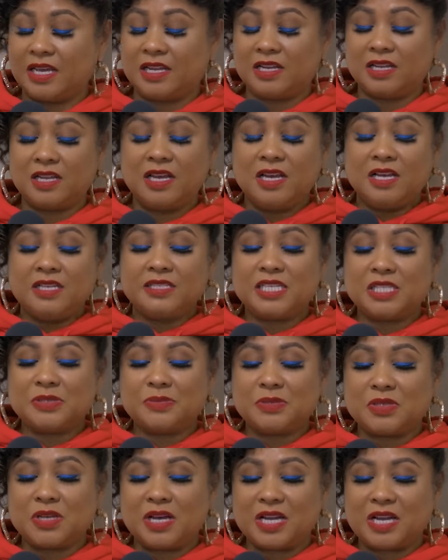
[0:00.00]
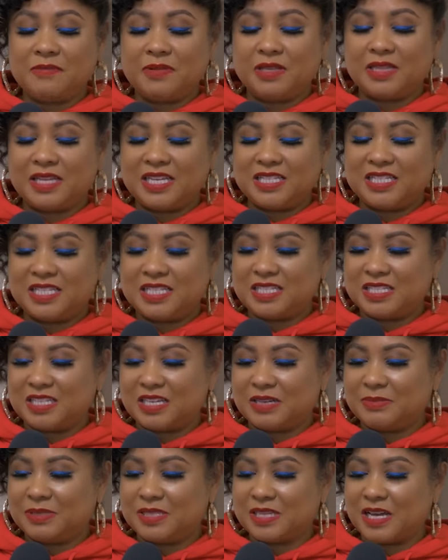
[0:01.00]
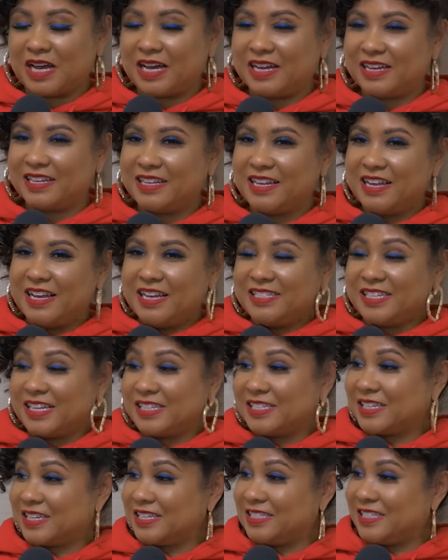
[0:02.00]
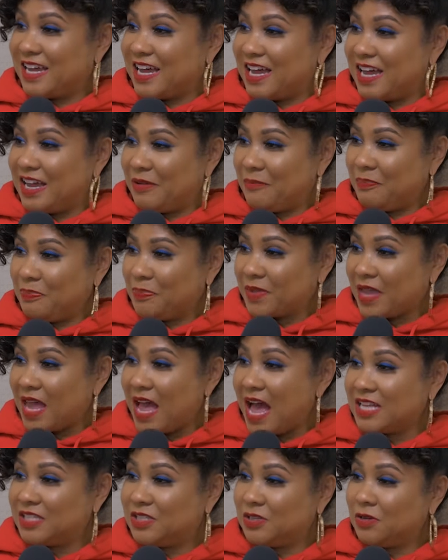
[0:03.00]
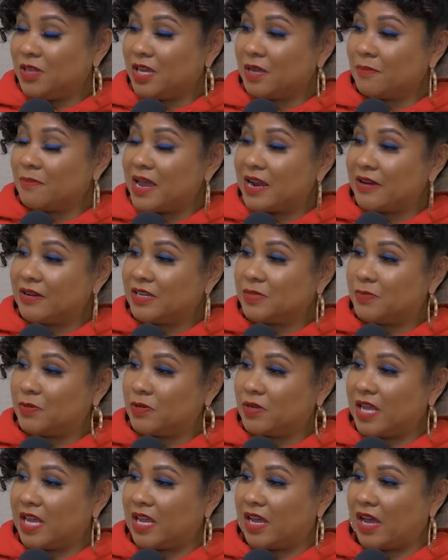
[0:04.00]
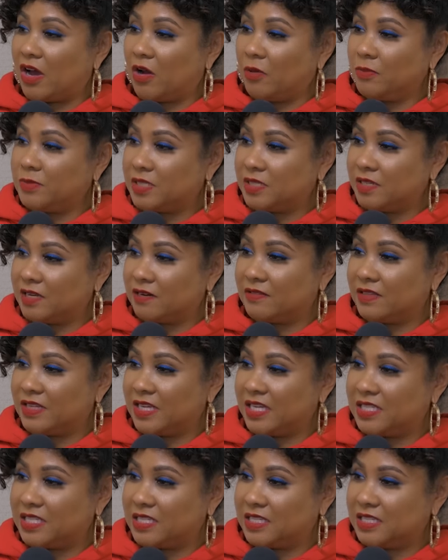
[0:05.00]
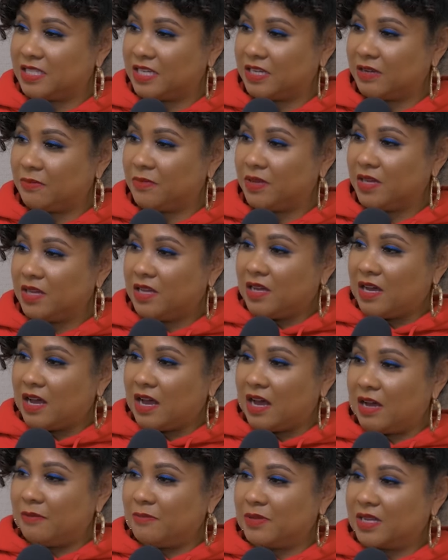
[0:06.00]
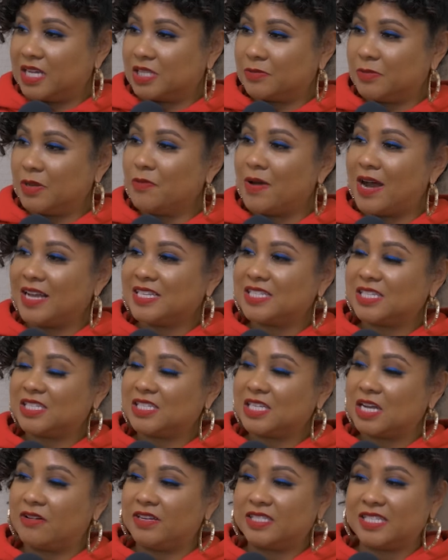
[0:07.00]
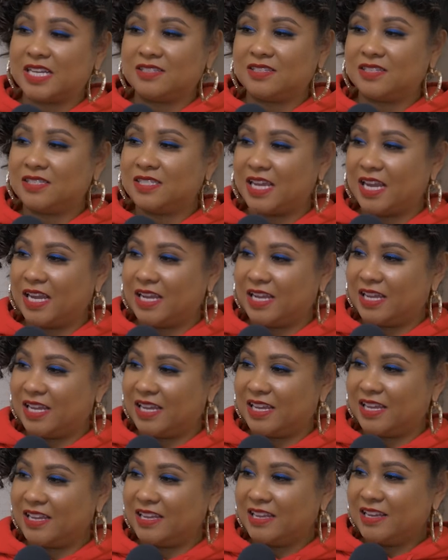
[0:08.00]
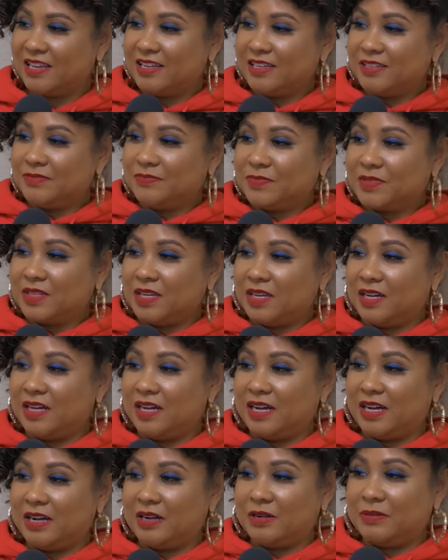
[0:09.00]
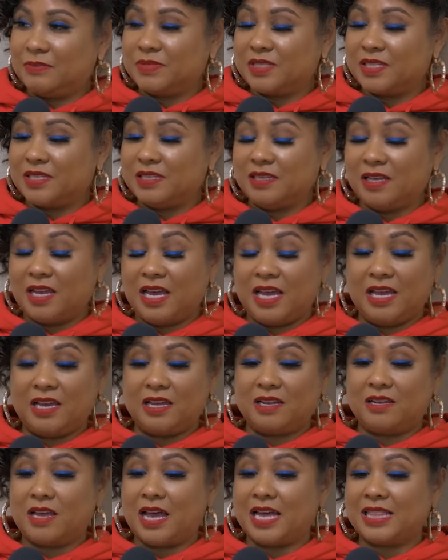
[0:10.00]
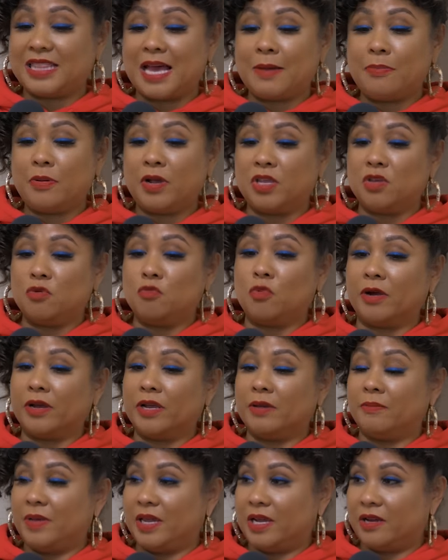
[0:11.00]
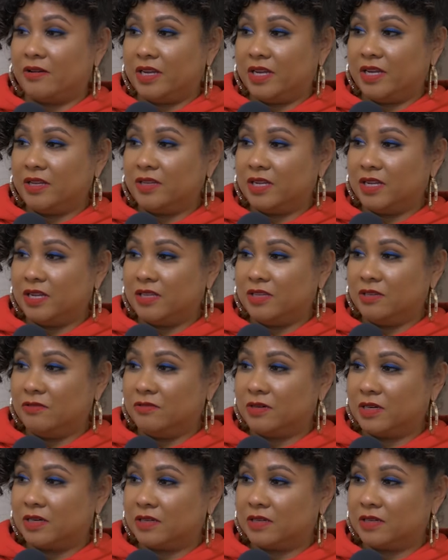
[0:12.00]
And since we're talking relationships, Jessica Dime, do you think Marriage Boot Camp helped your relationship? Because we watched the show, it's entertaining. and at that point, you weren't married, and you